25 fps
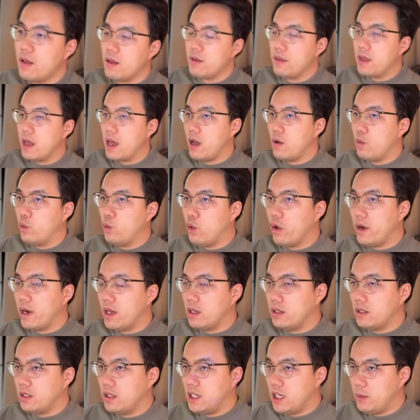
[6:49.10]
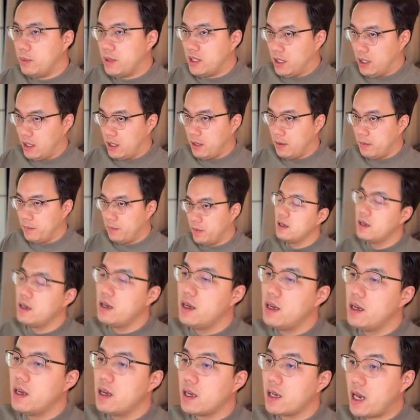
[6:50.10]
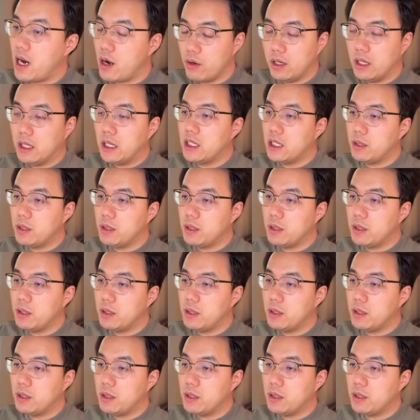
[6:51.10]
Then what is DeepSeek? Currently,